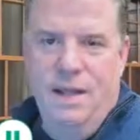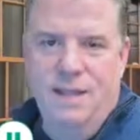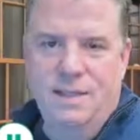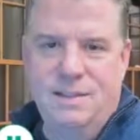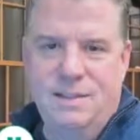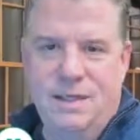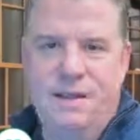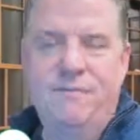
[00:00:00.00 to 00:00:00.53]

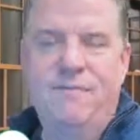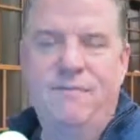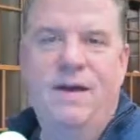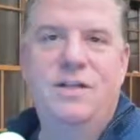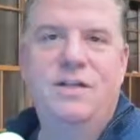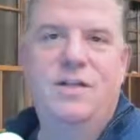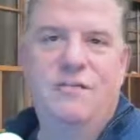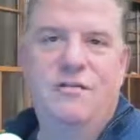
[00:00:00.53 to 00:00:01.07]
that's a
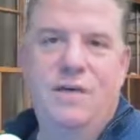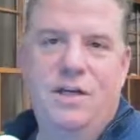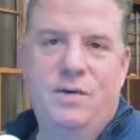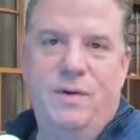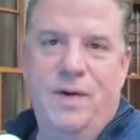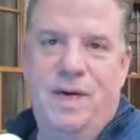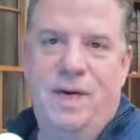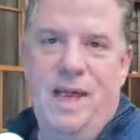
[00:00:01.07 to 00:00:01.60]
convention for
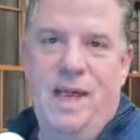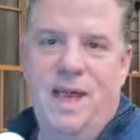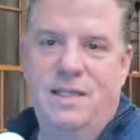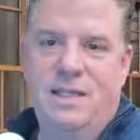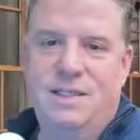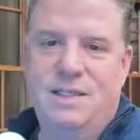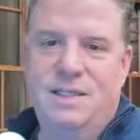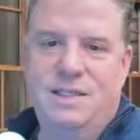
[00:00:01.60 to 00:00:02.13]
entering
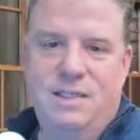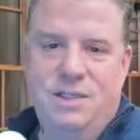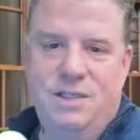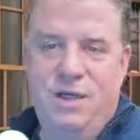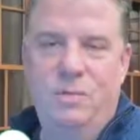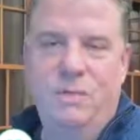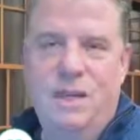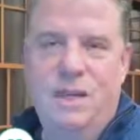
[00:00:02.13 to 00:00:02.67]
dates, and it's
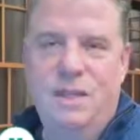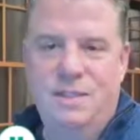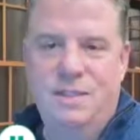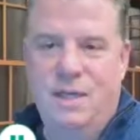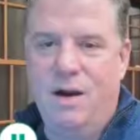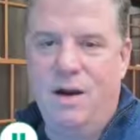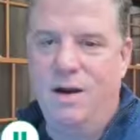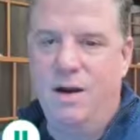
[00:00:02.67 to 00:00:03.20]
assumed that it's
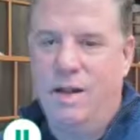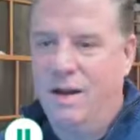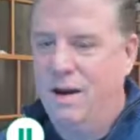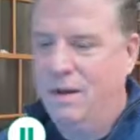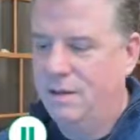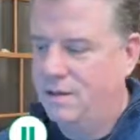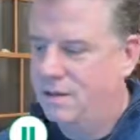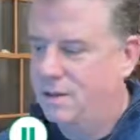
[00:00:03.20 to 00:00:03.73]
the current
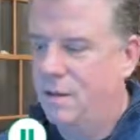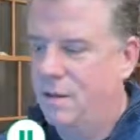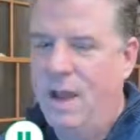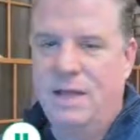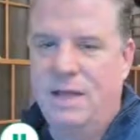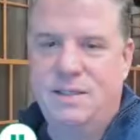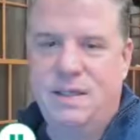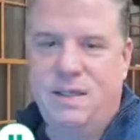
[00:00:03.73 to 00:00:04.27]
year. So
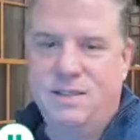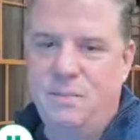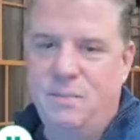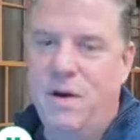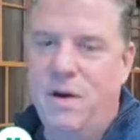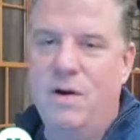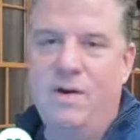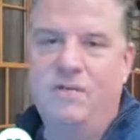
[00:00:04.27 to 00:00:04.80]
Excel is
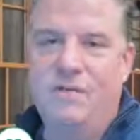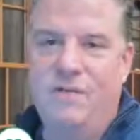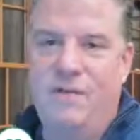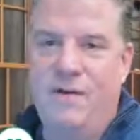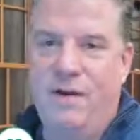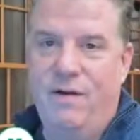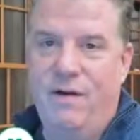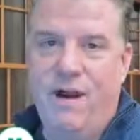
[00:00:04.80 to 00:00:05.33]
smart enough to
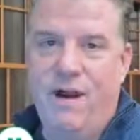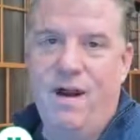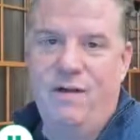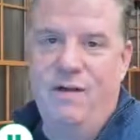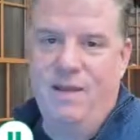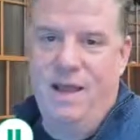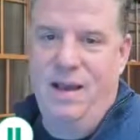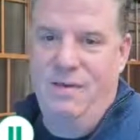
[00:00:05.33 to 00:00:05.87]
figure it
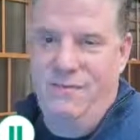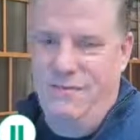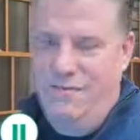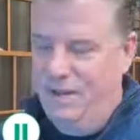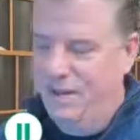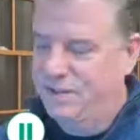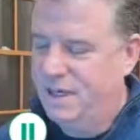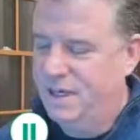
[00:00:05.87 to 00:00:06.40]
out that if
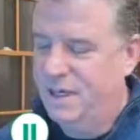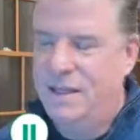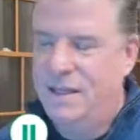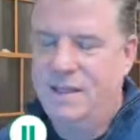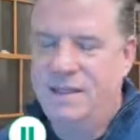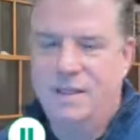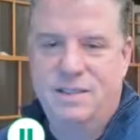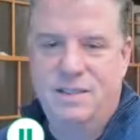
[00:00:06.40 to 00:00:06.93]
it's going to
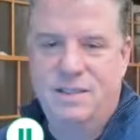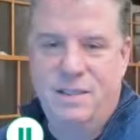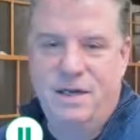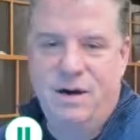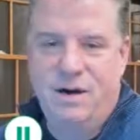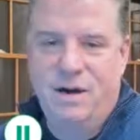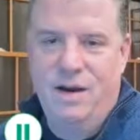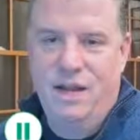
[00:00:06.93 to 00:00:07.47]
think this is the
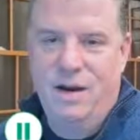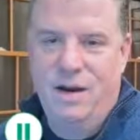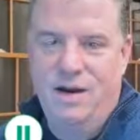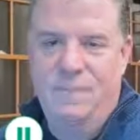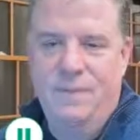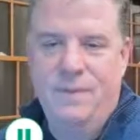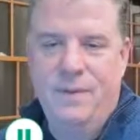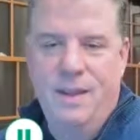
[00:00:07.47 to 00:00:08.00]
current
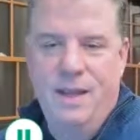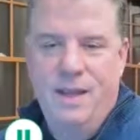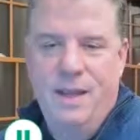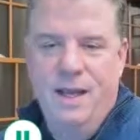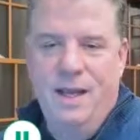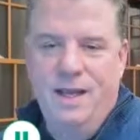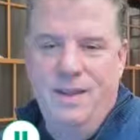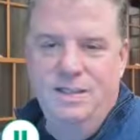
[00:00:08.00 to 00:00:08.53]
year,
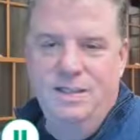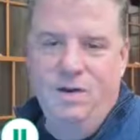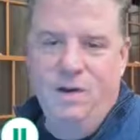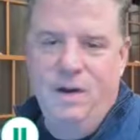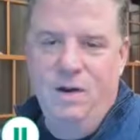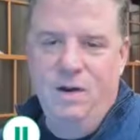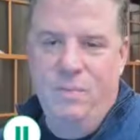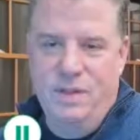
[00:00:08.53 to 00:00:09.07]
and so
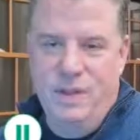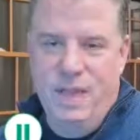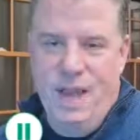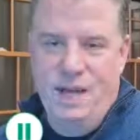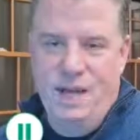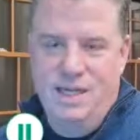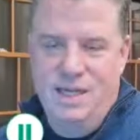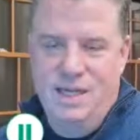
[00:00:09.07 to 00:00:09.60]
it'll put
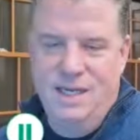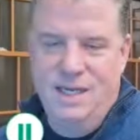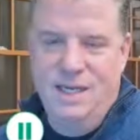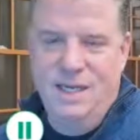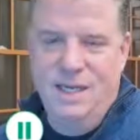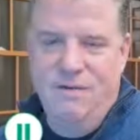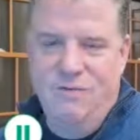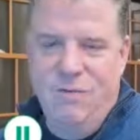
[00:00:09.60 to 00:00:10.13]
the 18
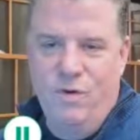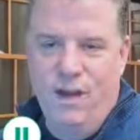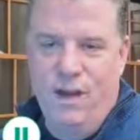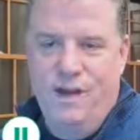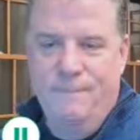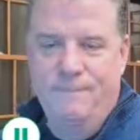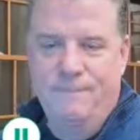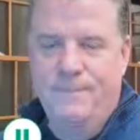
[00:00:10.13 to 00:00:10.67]
in there for
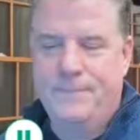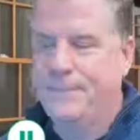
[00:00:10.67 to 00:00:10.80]
you.